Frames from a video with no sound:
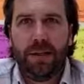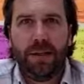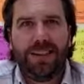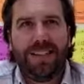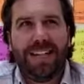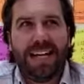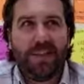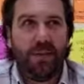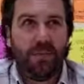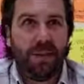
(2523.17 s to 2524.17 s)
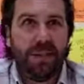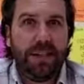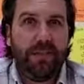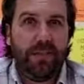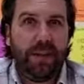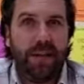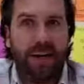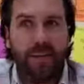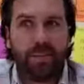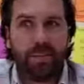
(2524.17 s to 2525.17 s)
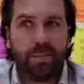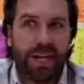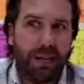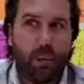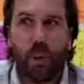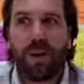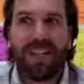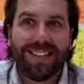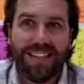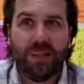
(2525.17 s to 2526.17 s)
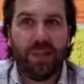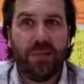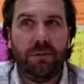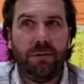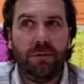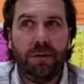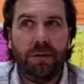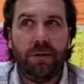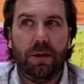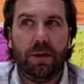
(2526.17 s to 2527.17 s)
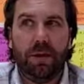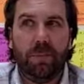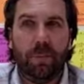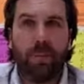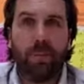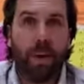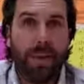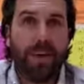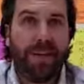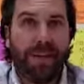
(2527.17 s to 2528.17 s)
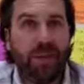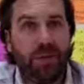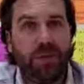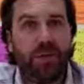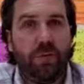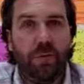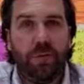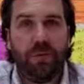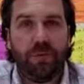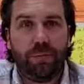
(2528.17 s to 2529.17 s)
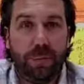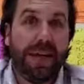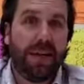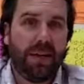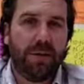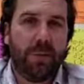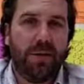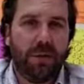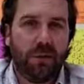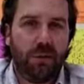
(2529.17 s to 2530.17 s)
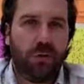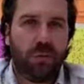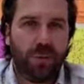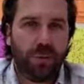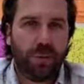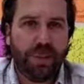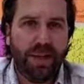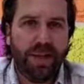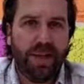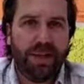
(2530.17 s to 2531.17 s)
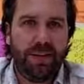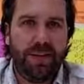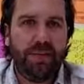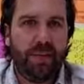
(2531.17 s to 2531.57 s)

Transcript: disaster relief kind of organization web application for Japan, because one of our students was from Japan, and they've